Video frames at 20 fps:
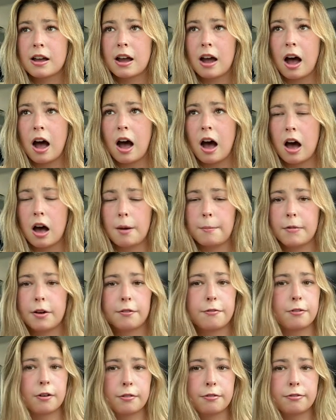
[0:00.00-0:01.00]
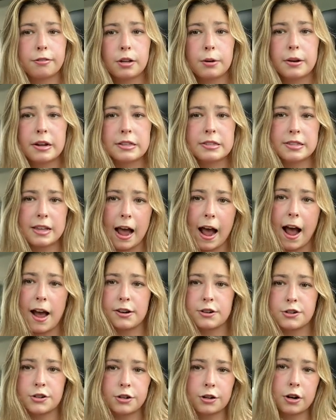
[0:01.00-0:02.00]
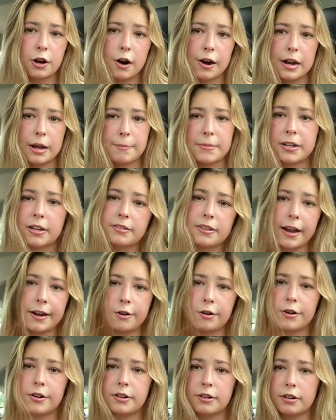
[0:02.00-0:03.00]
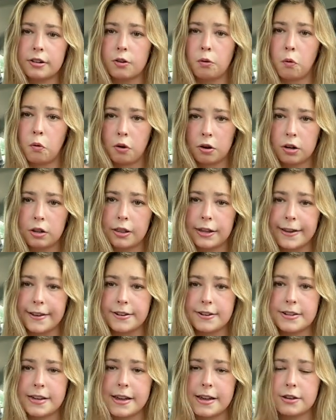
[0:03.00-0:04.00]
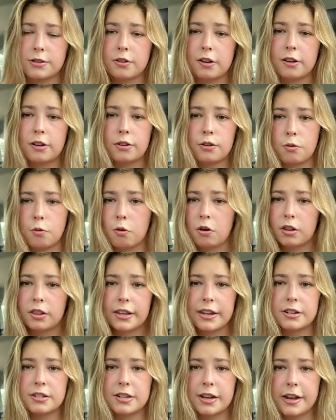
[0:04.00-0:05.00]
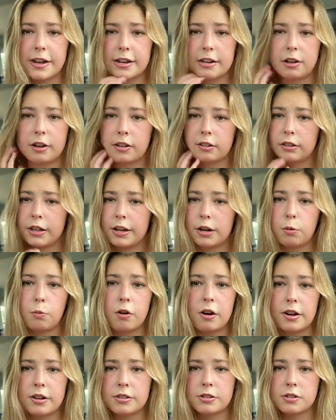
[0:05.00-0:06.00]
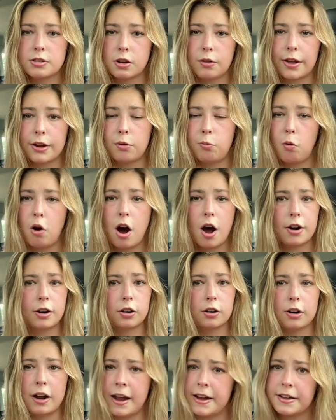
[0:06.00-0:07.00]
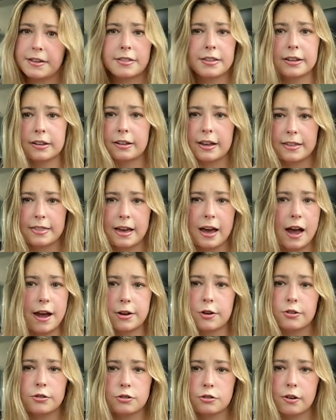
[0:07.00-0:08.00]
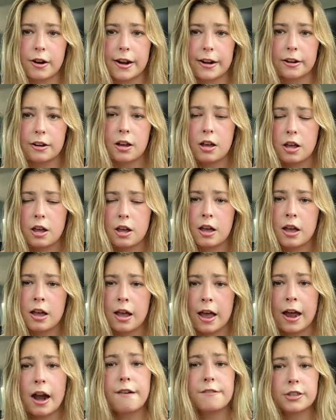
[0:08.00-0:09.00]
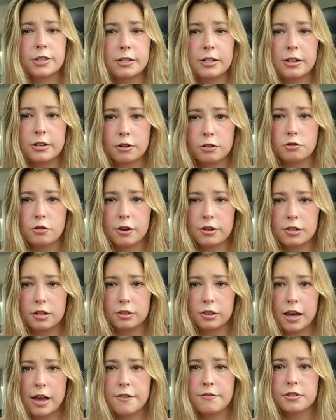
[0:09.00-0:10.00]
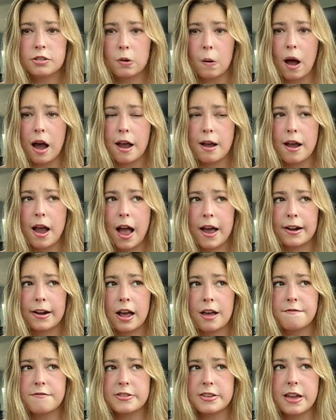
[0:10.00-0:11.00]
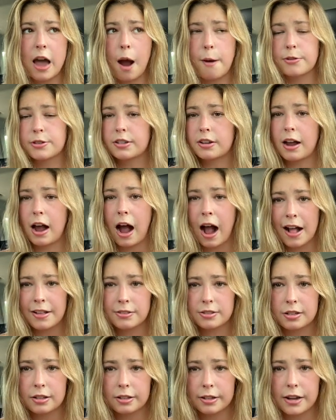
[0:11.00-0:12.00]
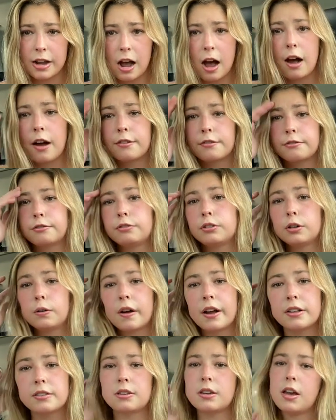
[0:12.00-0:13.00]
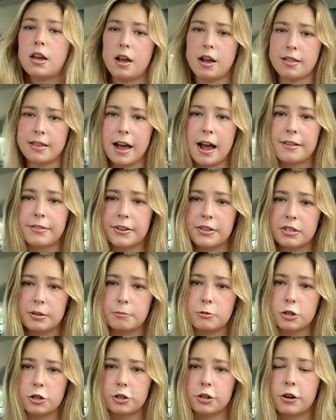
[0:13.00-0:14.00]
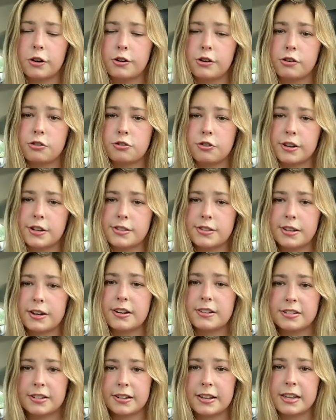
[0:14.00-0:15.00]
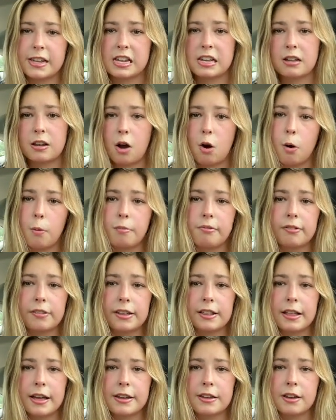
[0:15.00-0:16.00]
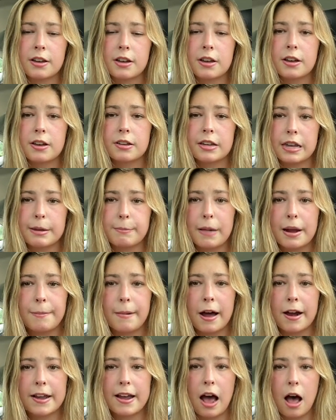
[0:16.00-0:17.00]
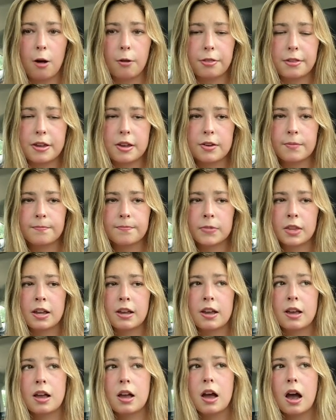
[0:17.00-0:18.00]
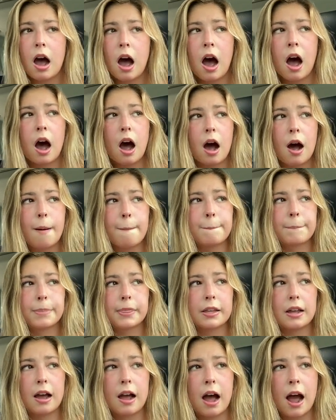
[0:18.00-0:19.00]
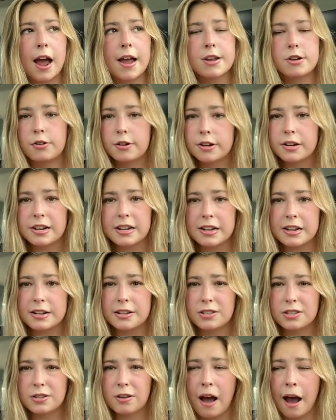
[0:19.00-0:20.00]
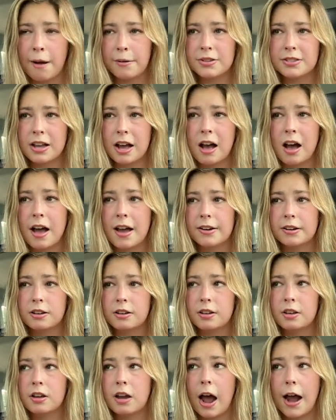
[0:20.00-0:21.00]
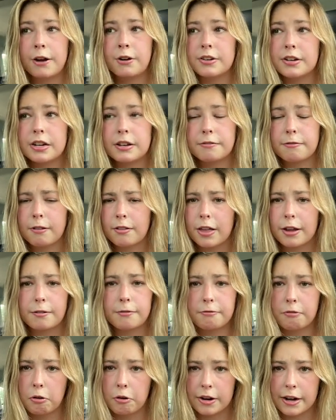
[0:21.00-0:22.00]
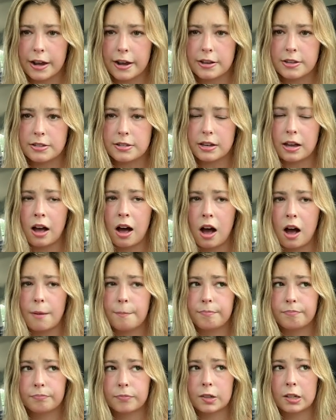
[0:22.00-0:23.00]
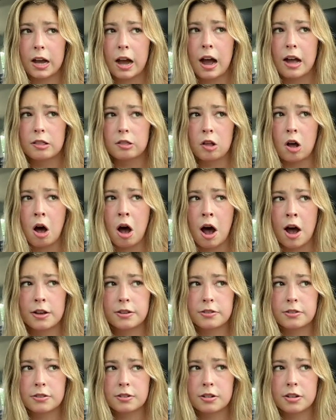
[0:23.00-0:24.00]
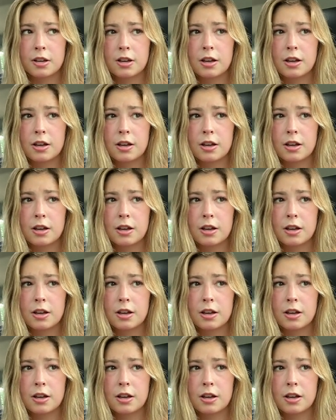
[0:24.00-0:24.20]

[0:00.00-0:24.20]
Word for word: um, for fluids that had sugar in it because I couldn't orally intake. So I couldn't orally intake liquids. So like water, anything like that, I couldn't drink and obviously need to drink to live so i had an iv i was constantly on fluids that had like some sugar and nutrients in it to hopefully like keep my body healthy um i couldn't eat so i was on i couldn't eat for like four days um i lost